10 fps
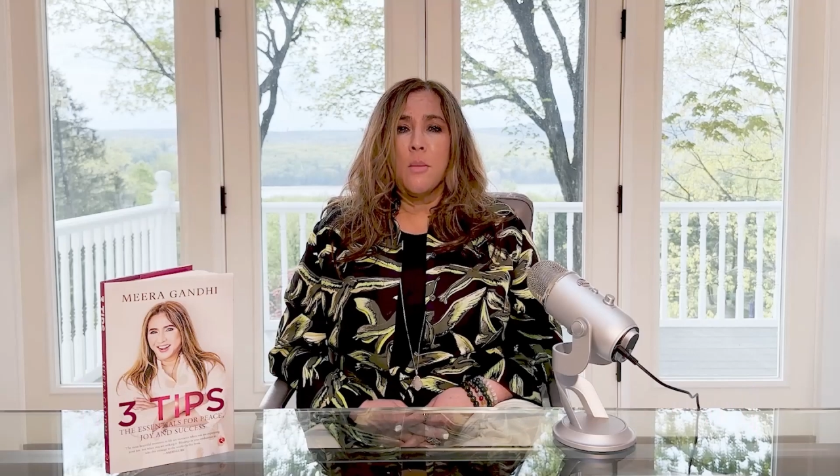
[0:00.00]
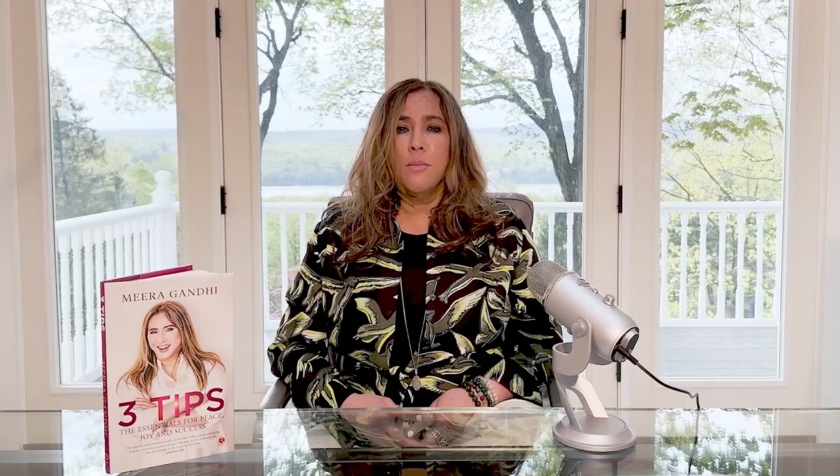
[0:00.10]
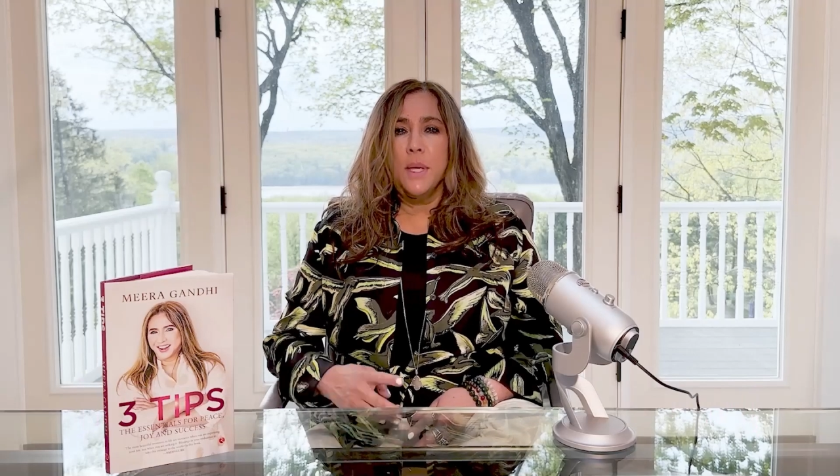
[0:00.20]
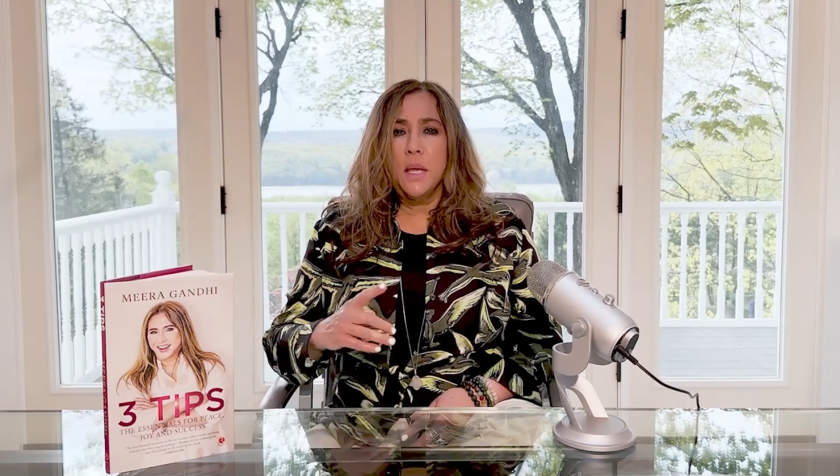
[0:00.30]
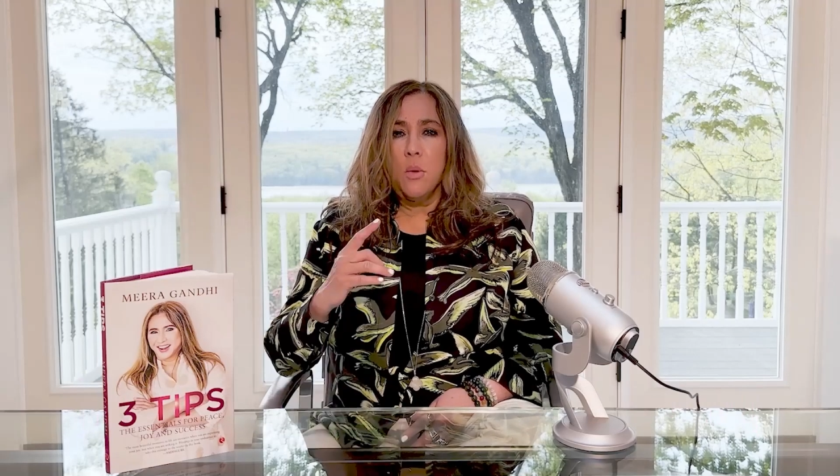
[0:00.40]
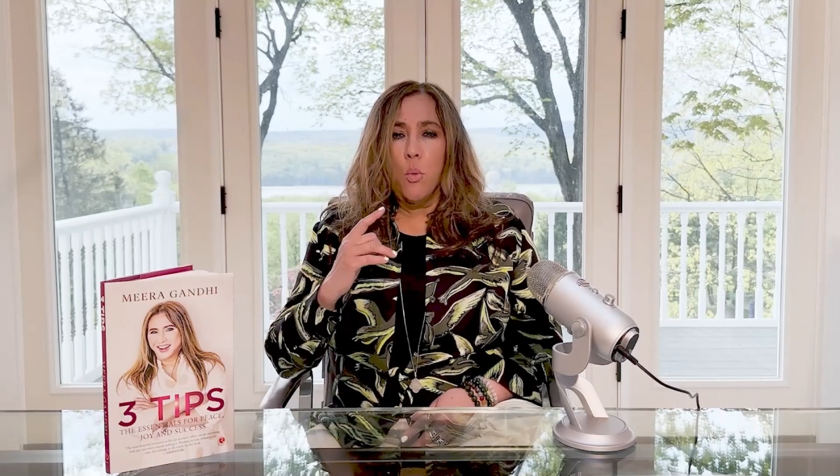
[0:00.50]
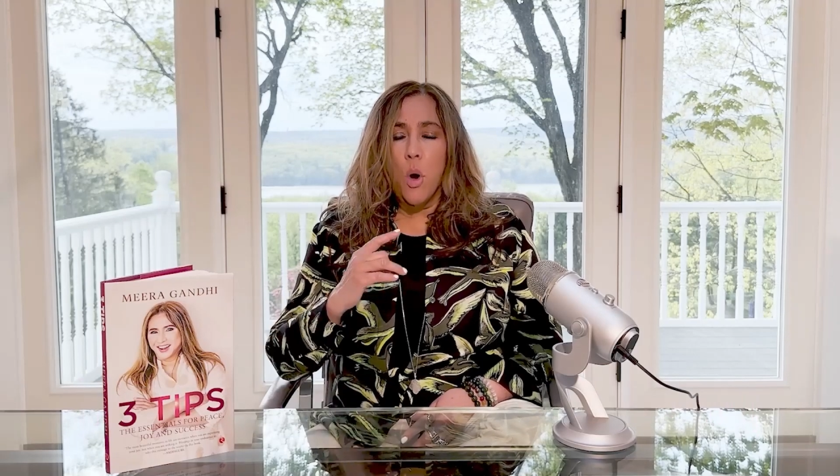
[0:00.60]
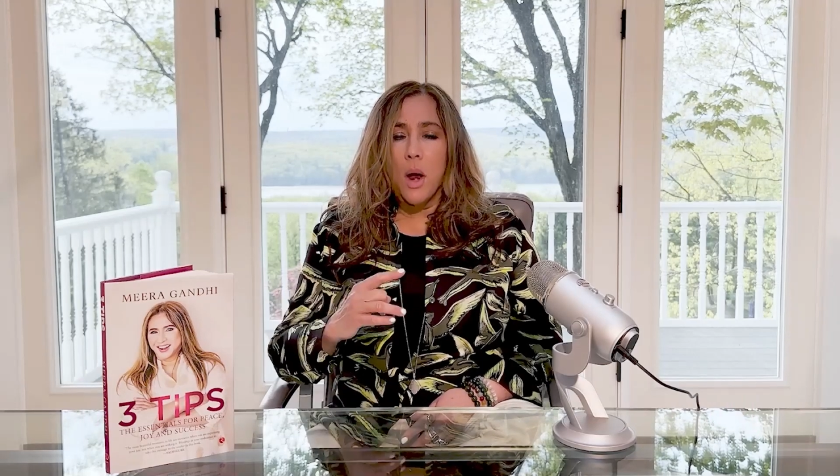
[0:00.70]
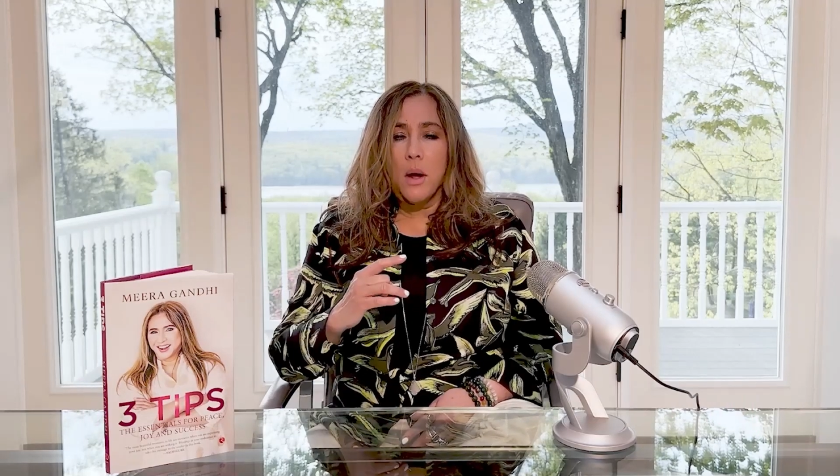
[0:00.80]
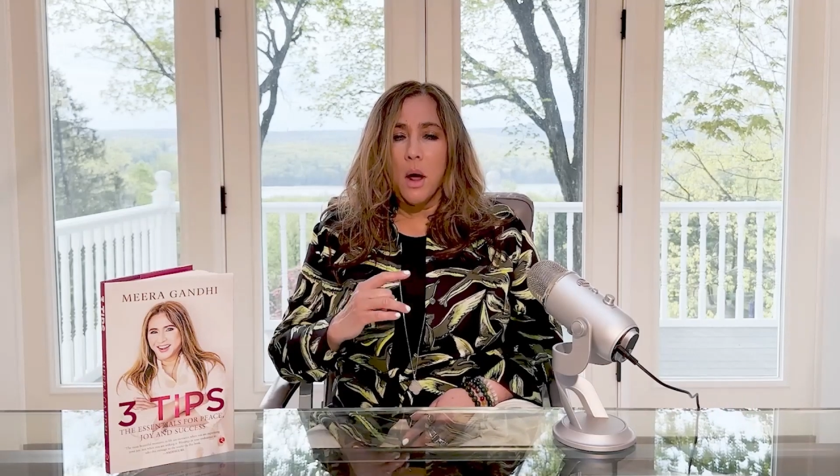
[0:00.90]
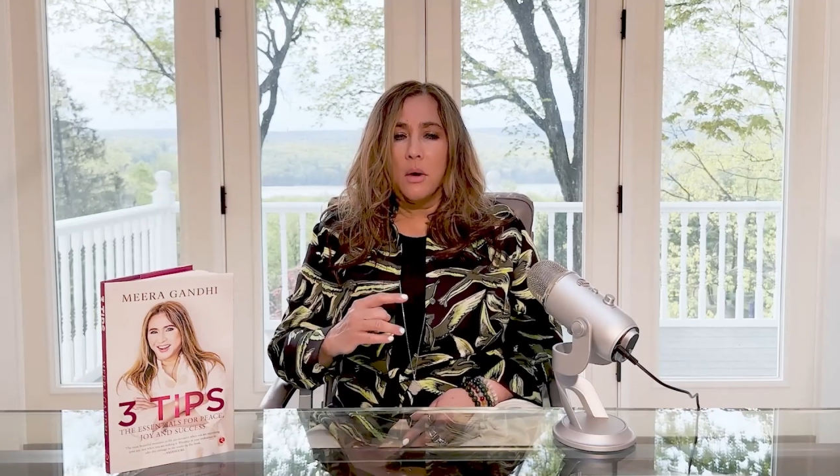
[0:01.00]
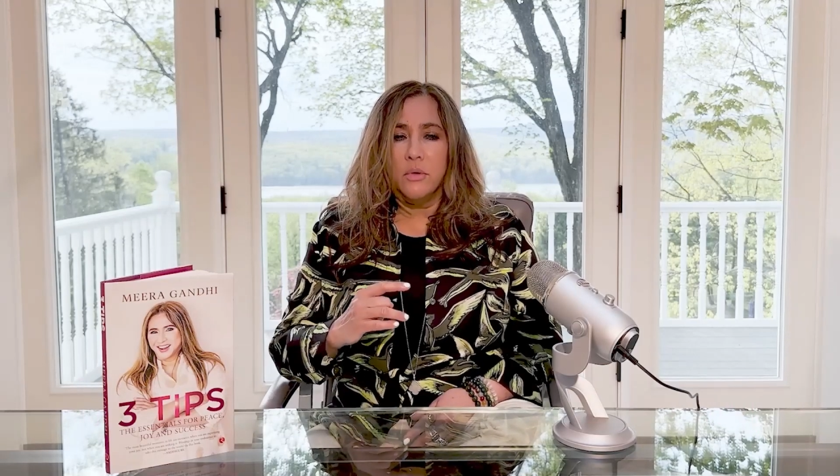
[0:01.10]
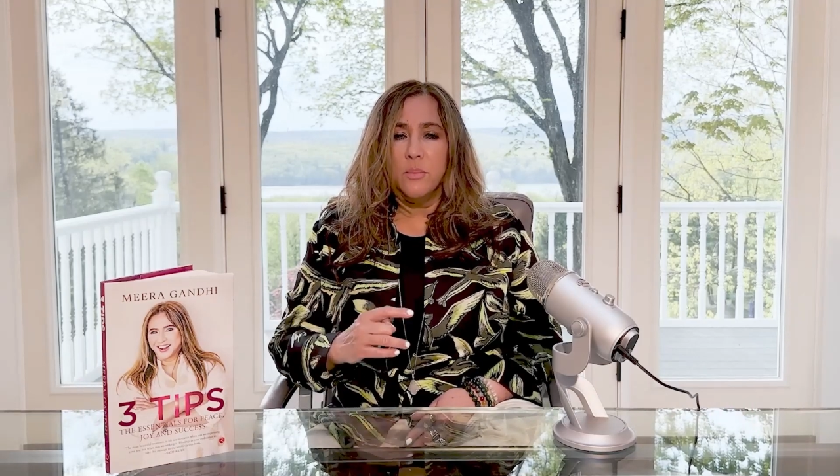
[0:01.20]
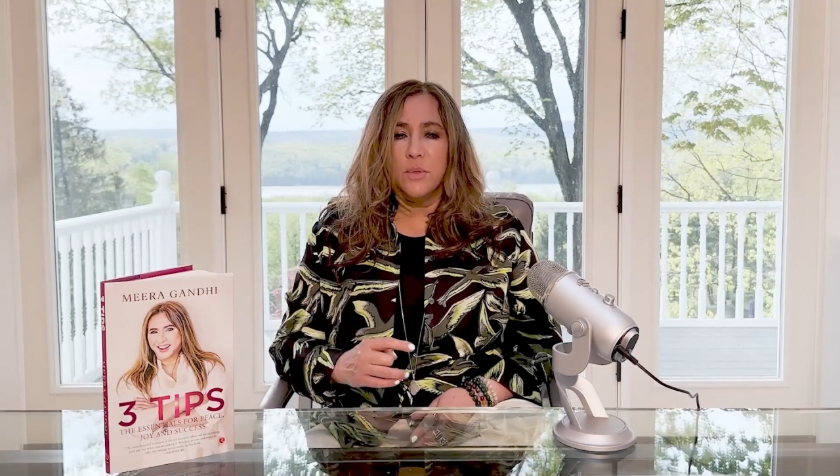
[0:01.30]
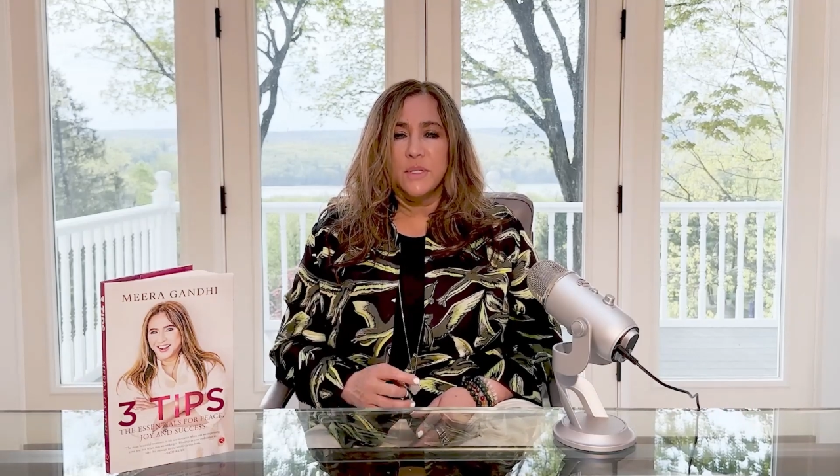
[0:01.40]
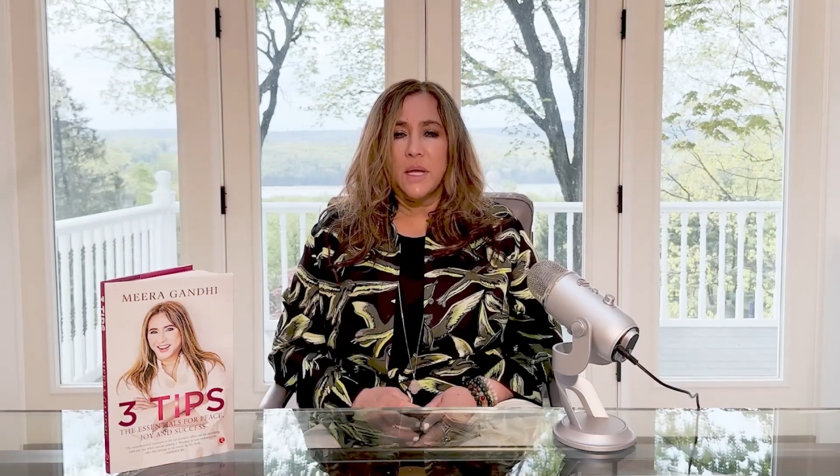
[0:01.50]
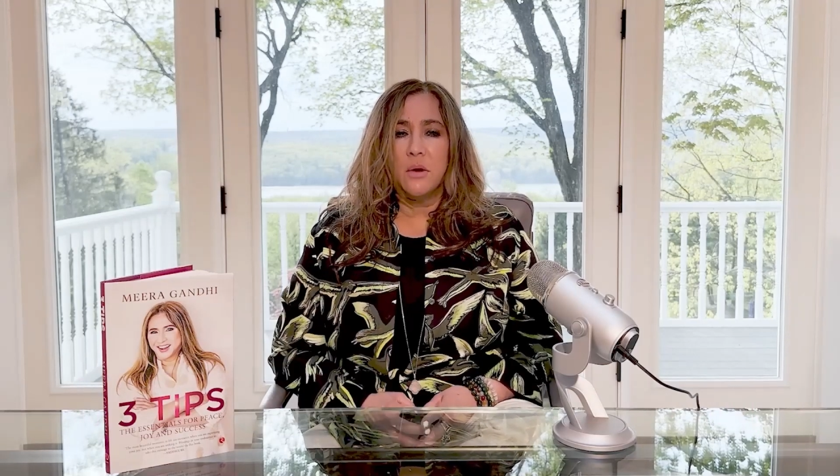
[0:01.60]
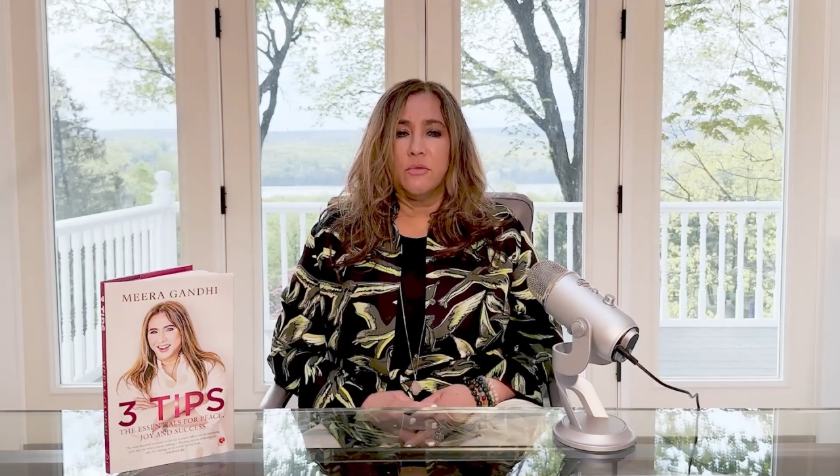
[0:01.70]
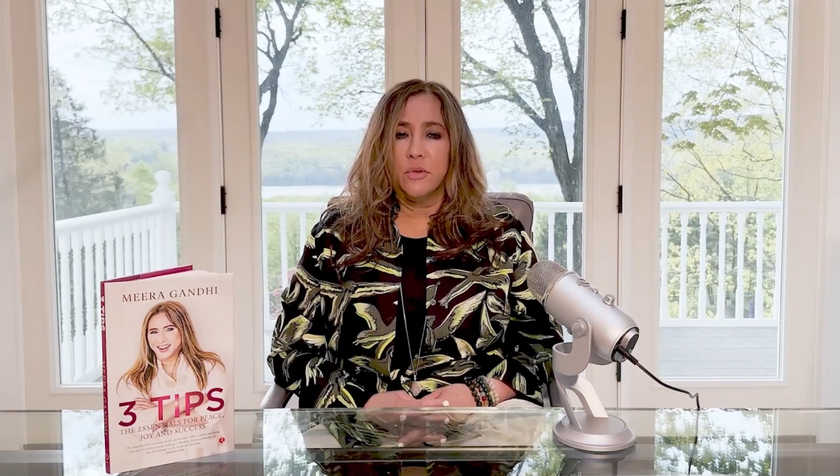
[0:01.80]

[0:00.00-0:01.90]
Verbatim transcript: be 100%